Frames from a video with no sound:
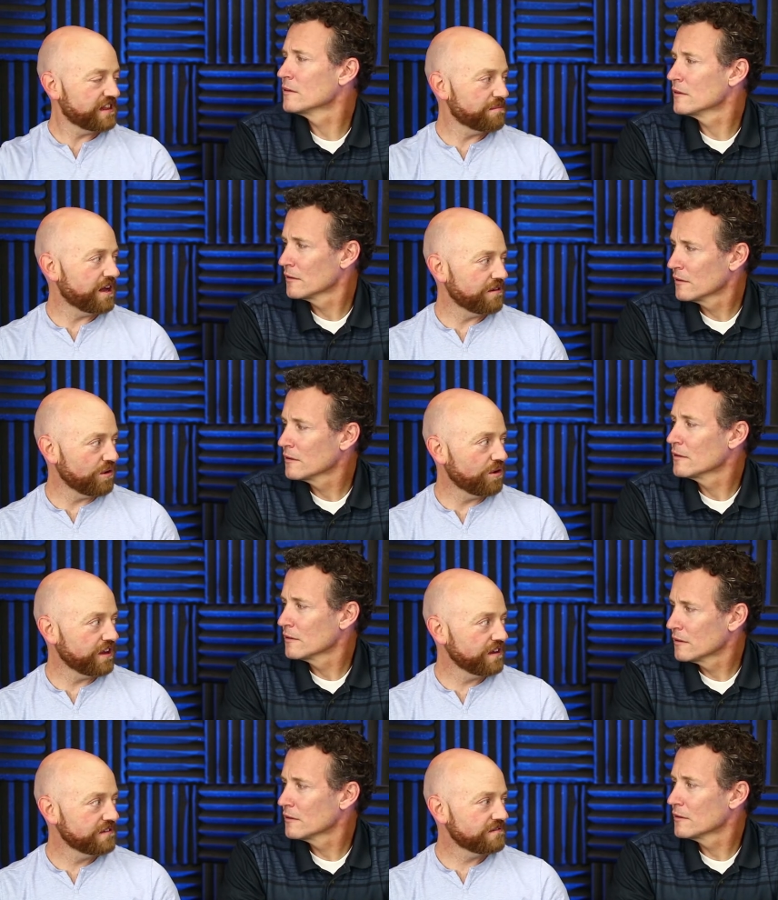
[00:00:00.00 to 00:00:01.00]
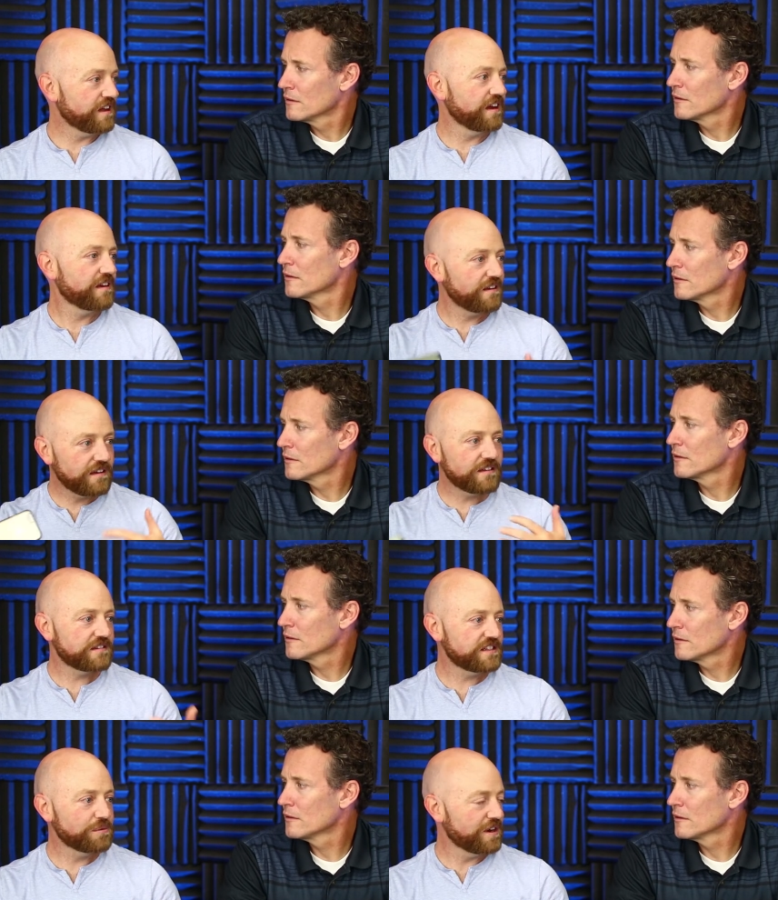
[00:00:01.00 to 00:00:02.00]
Speaker 1: get the ball rolling. Like
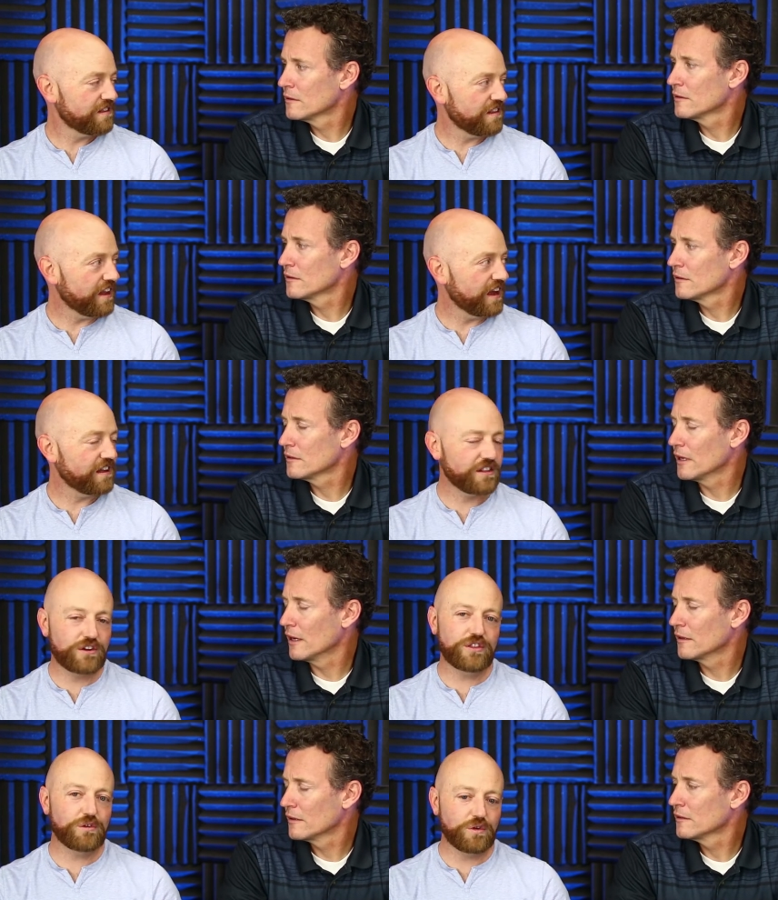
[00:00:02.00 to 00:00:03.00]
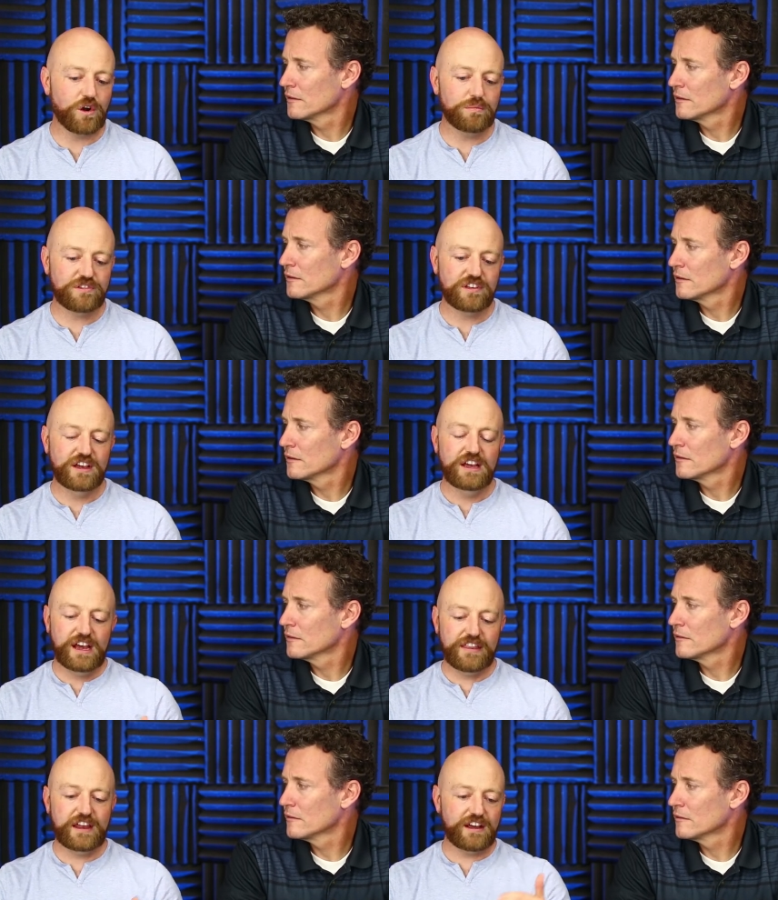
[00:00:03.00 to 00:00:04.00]
see what it's like, yeah. learn the ropes,
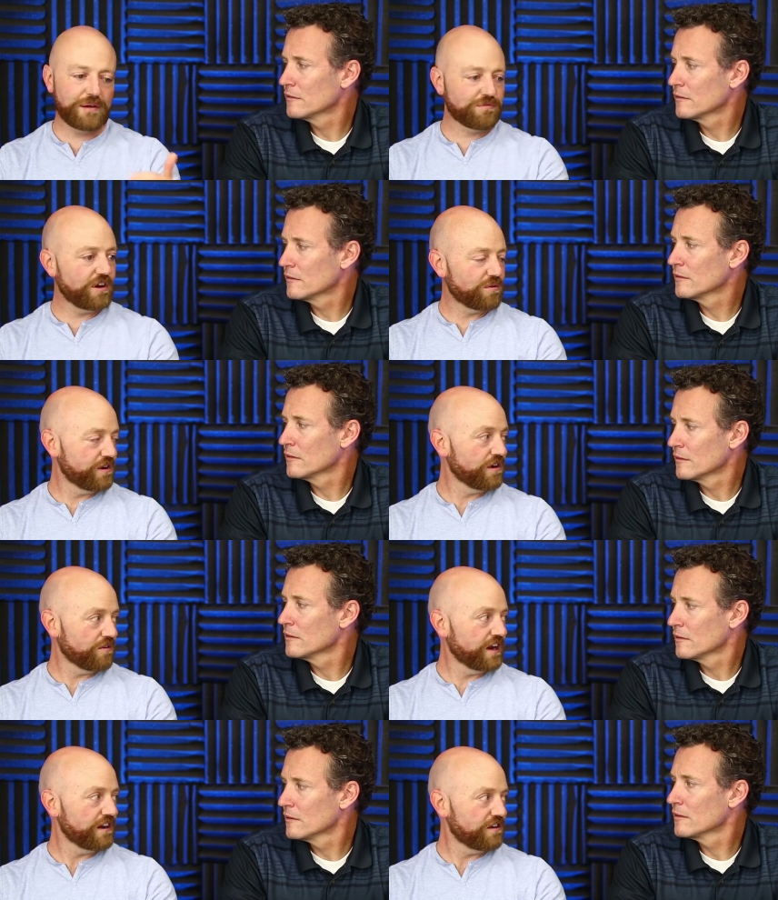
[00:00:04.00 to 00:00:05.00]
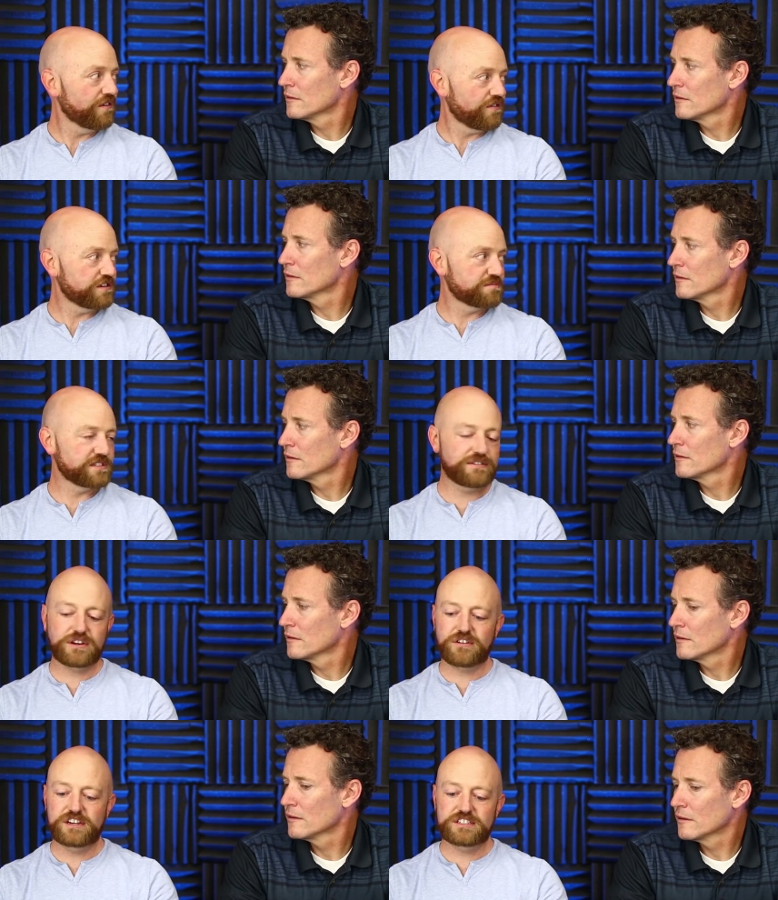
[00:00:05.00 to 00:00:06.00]
and then upgrade when you're ready to for a
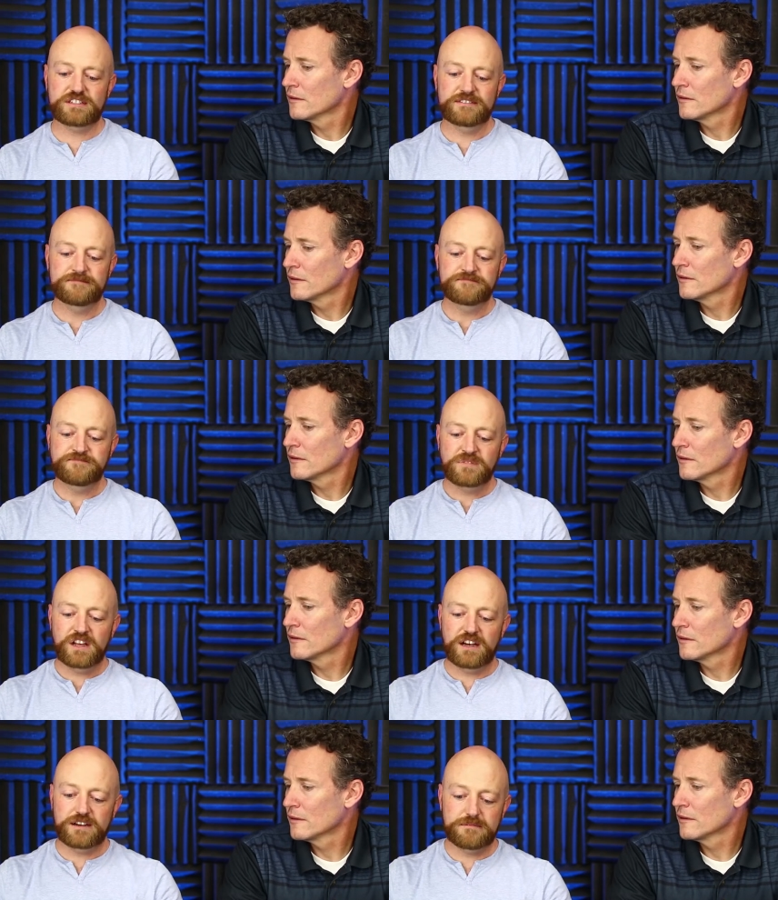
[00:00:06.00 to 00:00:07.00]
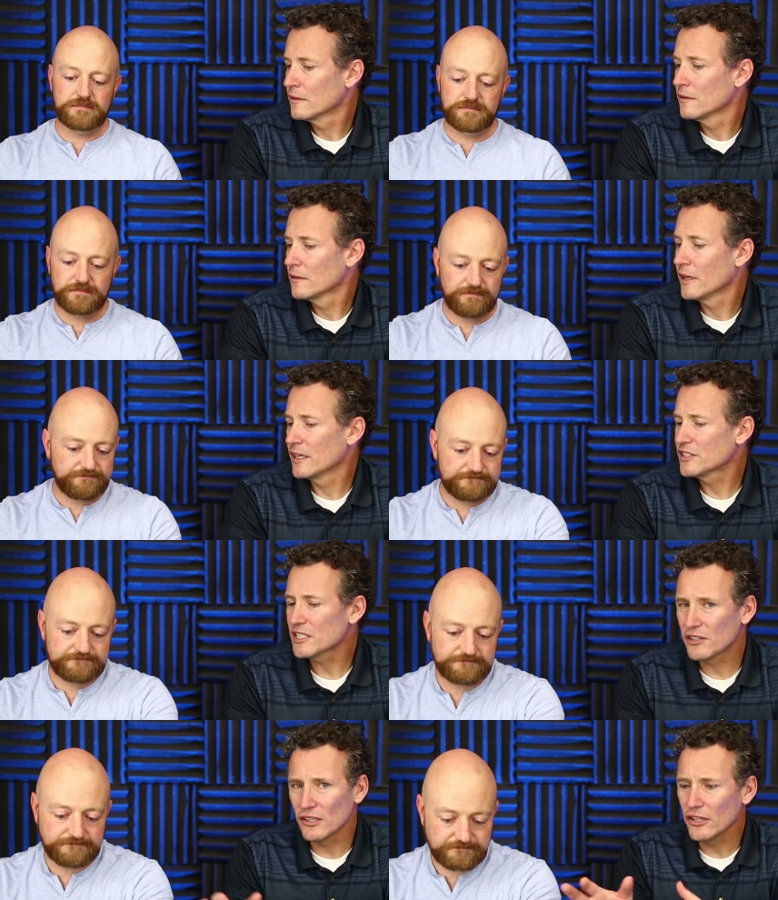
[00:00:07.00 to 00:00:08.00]
specific
Speaker 2: reason. Um, and it's
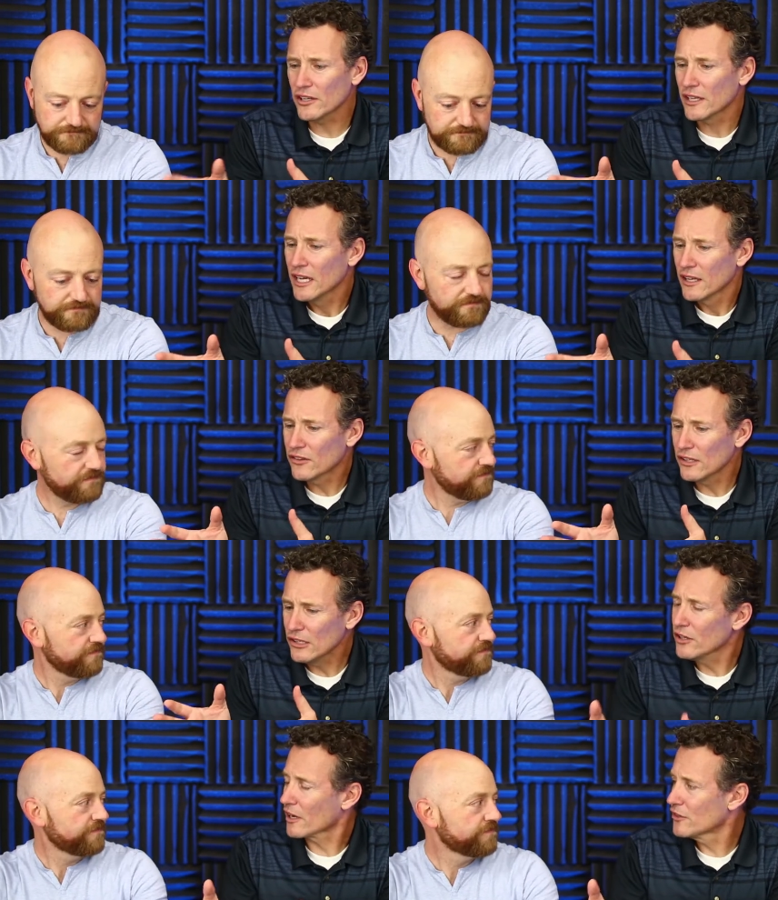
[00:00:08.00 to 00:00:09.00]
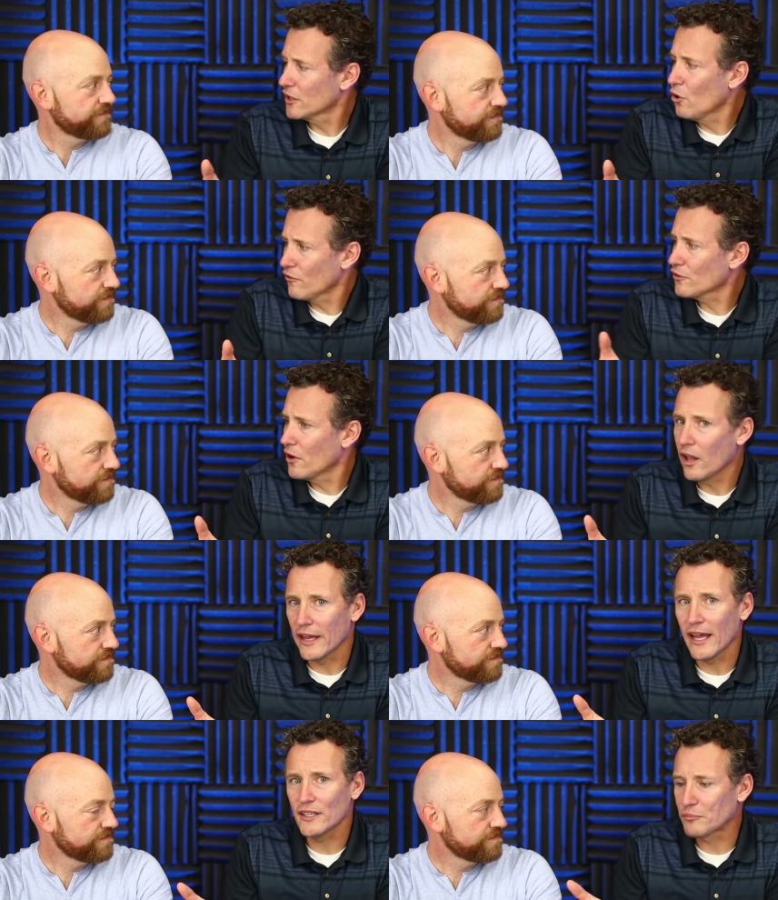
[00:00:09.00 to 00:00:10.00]
just the look, the look, the
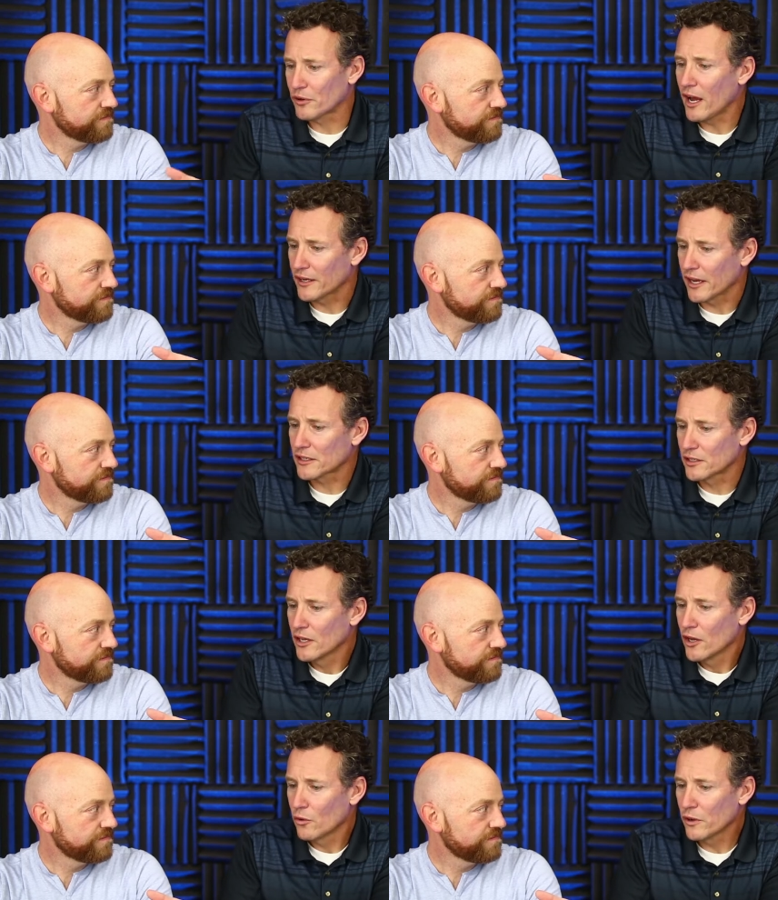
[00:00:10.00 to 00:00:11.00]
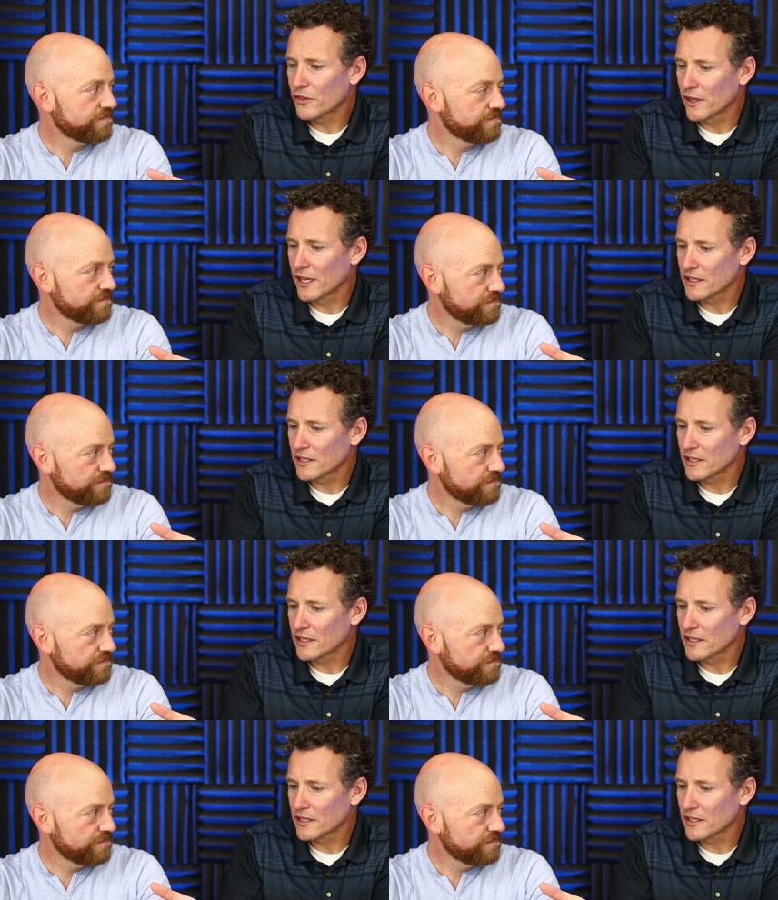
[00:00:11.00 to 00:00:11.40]
overall end product with an